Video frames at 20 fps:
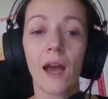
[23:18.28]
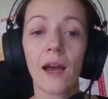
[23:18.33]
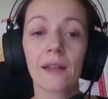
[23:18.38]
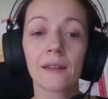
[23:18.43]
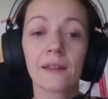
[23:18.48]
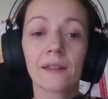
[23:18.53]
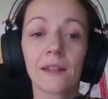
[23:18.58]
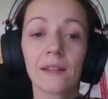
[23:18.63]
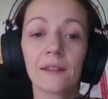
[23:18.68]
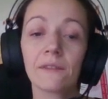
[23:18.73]

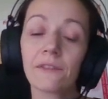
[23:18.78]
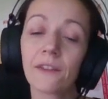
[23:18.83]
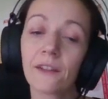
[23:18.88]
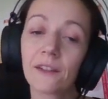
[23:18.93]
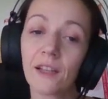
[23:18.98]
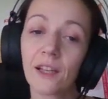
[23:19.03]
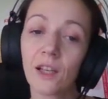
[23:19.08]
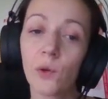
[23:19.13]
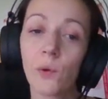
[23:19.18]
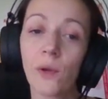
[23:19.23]
And then
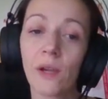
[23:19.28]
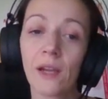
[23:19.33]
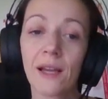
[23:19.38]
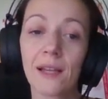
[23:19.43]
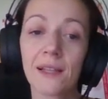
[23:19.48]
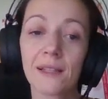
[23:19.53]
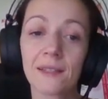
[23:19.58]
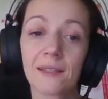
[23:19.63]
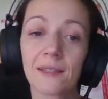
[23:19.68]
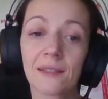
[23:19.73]
finally we
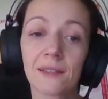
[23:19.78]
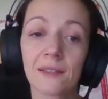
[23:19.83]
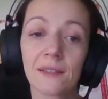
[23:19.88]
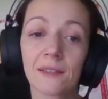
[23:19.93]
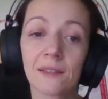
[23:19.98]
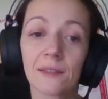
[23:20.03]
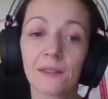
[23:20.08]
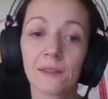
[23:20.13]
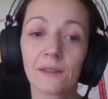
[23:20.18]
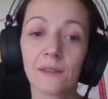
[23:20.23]
ask
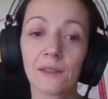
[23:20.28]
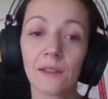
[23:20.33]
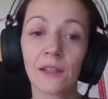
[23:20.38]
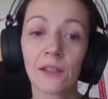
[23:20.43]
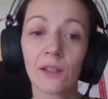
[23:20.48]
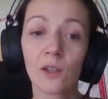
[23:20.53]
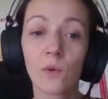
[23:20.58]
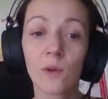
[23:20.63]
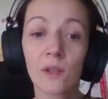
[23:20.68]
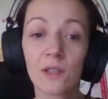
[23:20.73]

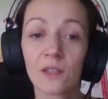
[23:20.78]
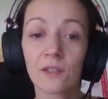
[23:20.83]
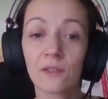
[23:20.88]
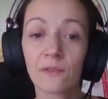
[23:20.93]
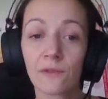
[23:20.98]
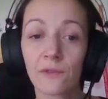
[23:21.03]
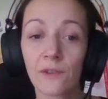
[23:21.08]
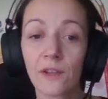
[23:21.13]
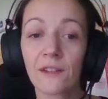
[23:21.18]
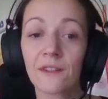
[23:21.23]
in
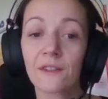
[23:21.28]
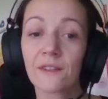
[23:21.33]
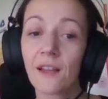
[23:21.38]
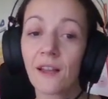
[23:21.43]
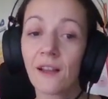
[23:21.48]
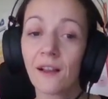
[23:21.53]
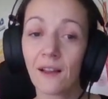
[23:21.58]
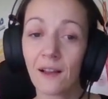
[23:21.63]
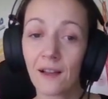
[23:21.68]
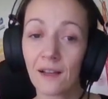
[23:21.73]
question 3,
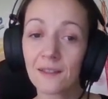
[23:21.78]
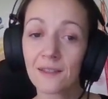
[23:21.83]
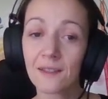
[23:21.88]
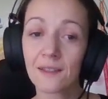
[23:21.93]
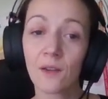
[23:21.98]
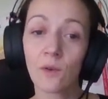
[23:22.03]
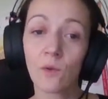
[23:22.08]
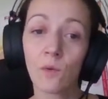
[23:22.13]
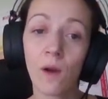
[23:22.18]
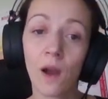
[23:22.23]
tell
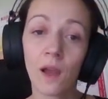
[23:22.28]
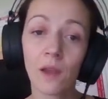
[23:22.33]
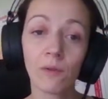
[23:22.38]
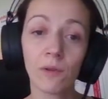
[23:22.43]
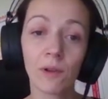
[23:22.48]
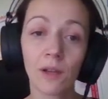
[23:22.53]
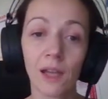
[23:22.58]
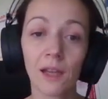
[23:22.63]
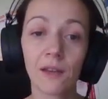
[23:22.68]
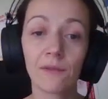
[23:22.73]
us why
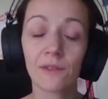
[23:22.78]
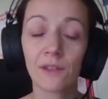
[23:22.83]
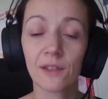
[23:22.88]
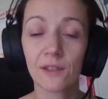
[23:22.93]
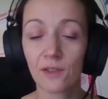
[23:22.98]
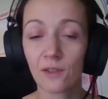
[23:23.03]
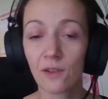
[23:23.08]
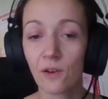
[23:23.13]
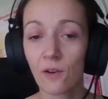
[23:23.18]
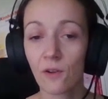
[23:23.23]
you gave the
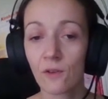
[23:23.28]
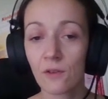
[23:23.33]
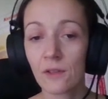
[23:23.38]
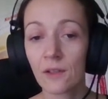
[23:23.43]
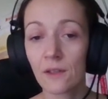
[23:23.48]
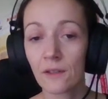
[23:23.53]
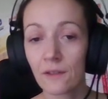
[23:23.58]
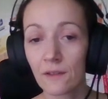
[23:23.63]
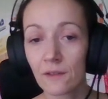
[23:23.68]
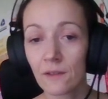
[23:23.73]

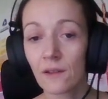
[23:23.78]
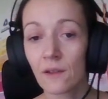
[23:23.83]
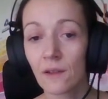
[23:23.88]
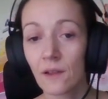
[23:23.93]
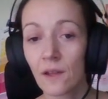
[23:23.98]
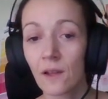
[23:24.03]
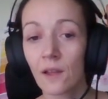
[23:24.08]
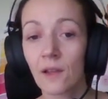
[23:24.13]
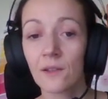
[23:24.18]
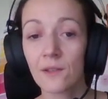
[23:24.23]
score
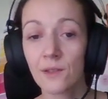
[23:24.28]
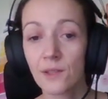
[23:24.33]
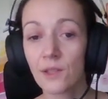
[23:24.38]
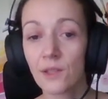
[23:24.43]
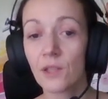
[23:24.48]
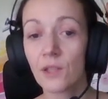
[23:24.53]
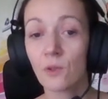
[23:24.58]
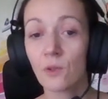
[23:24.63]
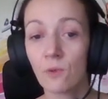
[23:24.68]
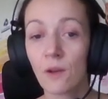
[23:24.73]

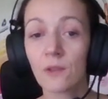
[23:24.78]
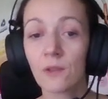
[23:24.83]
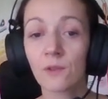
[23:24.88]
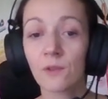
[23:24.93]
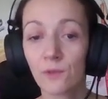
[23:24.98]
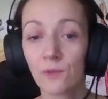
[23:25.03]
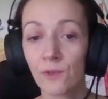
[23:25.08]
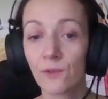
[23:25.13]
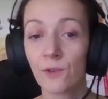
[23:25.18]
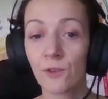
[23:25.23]
0, 1,
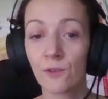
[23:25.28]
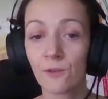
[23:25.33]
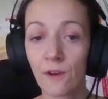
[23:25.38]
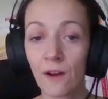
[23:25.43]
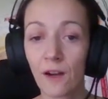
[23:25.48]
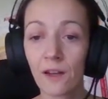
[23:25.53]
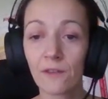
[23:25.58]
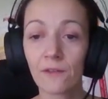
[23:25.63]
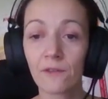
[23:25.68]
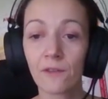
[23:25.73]
2, 3, 4,
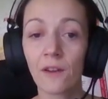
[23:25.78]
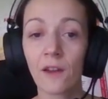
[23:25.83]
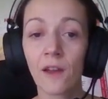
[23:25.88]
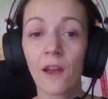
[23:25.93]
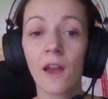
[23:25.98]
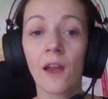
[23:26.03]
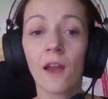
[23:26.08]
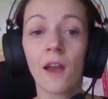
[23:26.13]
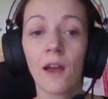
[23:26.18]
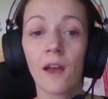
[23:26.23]
5
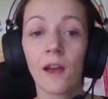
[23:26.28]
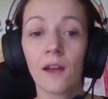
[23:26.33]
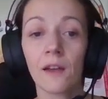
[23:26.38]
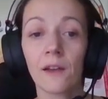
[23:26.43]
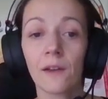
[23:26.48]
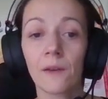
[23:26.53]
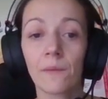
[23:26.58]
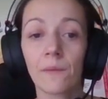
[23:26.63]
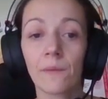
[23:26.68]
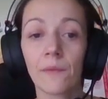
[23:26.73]

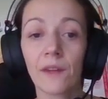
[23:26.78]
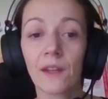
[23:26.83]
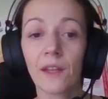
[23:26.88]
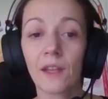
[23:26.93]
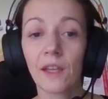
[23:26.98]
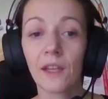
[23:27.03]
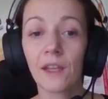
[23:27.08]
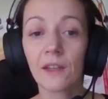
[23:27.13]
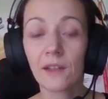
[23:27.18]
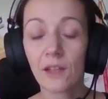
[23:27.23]

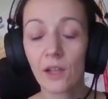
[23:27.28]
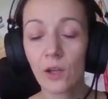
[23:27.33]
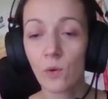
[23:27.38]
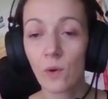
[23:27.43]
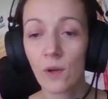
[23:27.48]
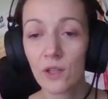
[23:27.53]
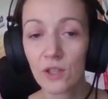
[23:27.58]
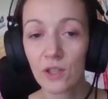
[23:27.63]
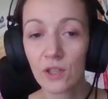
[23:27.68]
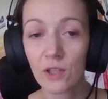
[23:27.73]
in the
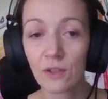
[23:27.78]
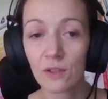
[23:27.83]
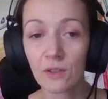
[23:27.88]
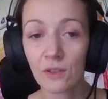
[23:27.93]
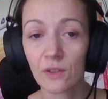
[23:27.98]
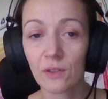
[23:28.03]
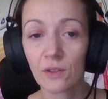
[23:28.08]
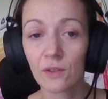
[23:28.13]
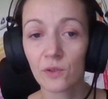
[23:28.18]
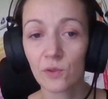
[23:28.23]

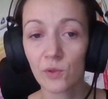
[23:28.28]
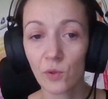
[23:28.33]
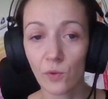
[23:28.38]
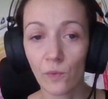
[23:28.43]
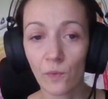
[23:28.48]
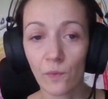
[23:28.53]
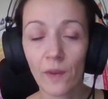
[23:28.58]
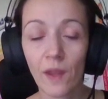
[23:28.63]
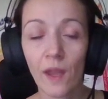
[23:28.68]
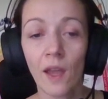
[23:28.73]
question
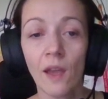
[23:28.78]
2.